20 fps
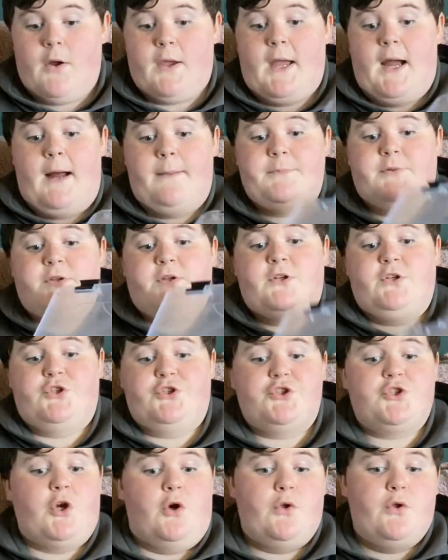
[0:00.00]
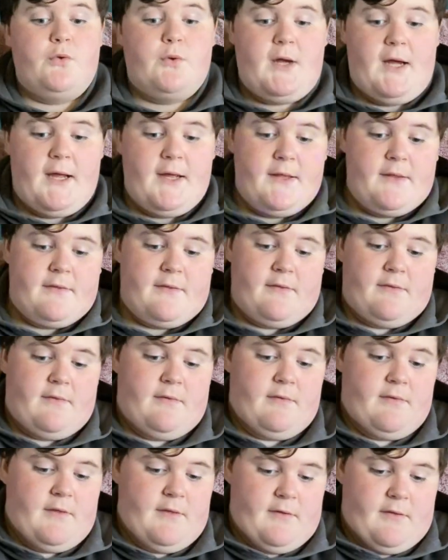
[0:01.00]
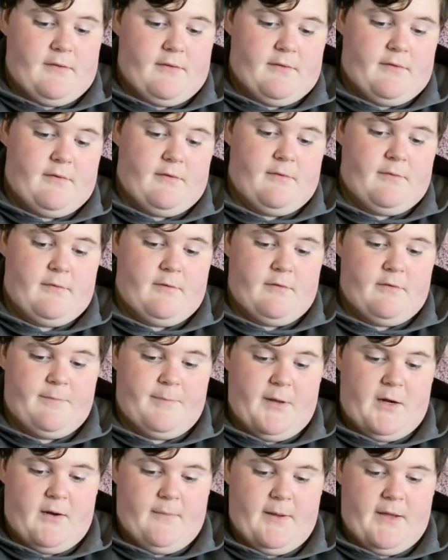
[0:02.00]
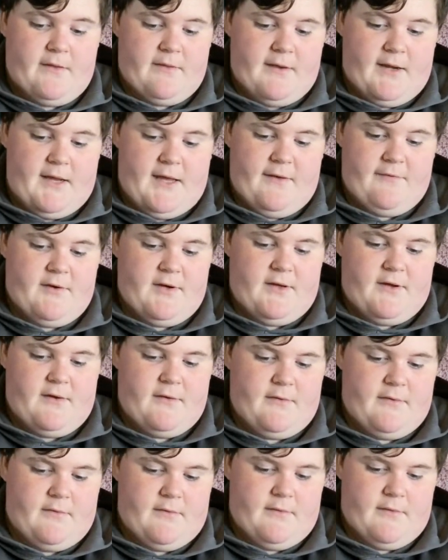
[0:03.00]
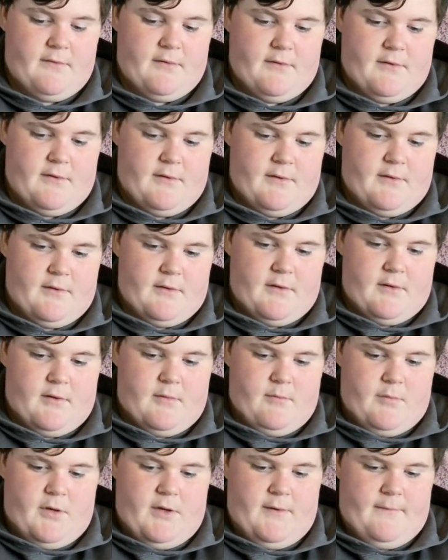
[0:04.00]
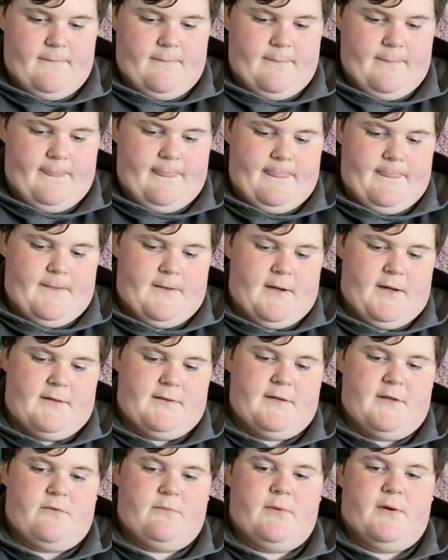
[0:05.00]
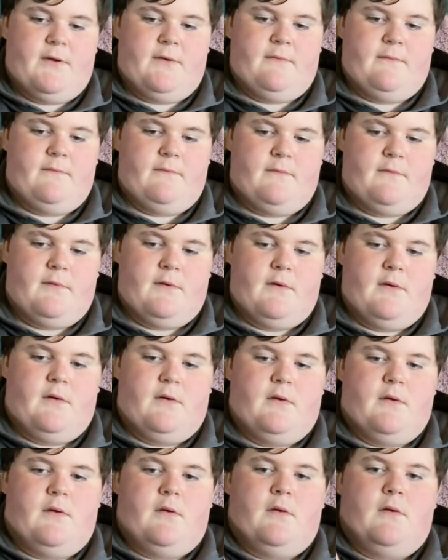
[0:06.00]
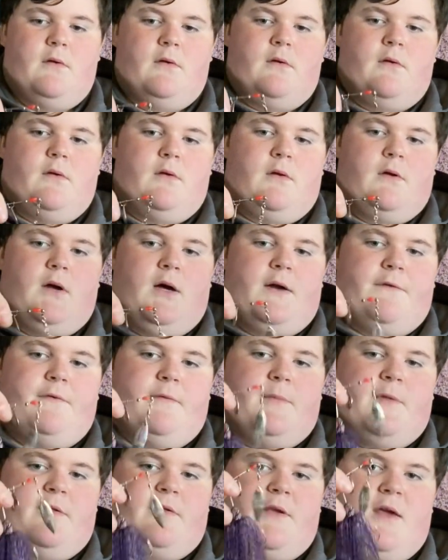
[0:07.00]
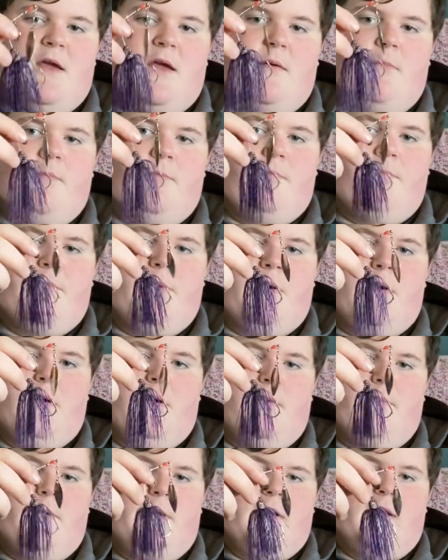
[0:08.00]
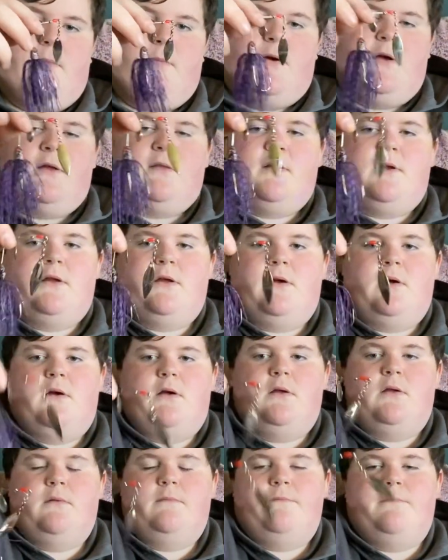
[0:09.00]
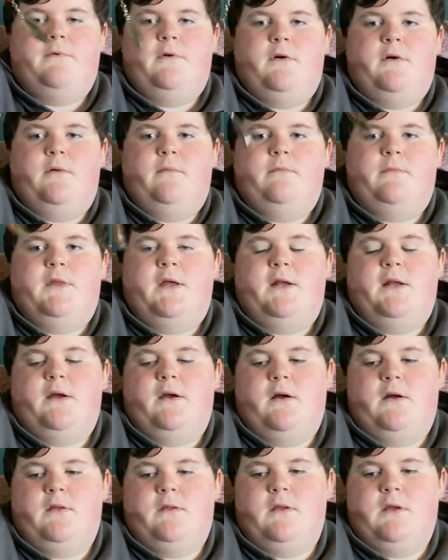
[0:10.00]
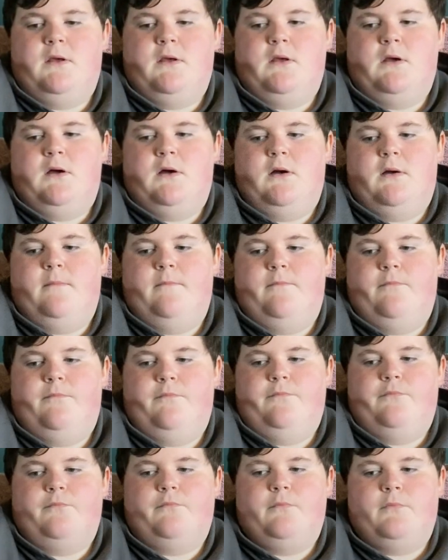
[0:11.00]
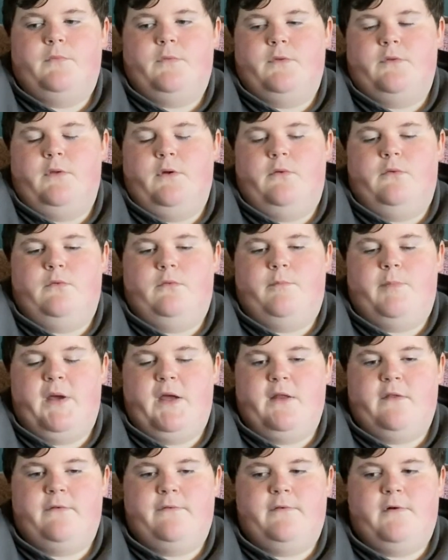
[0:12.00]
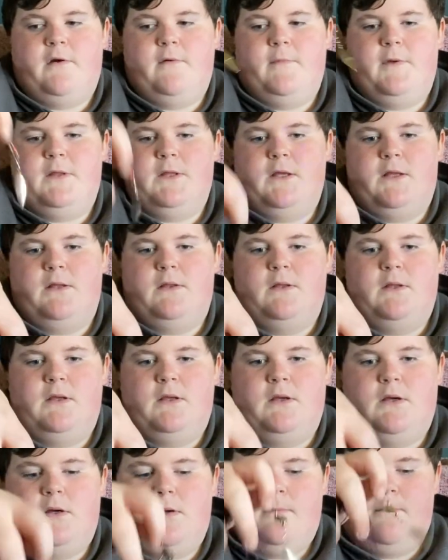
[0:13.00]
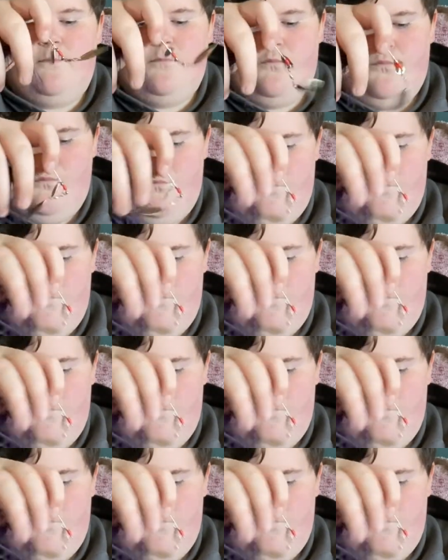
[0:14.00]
I'm just gonna show you guys the spinner baits that I have in here. But got this one. Got it from the same uh, buddy of mine that I got from that I got the um, those baits from, and then the um,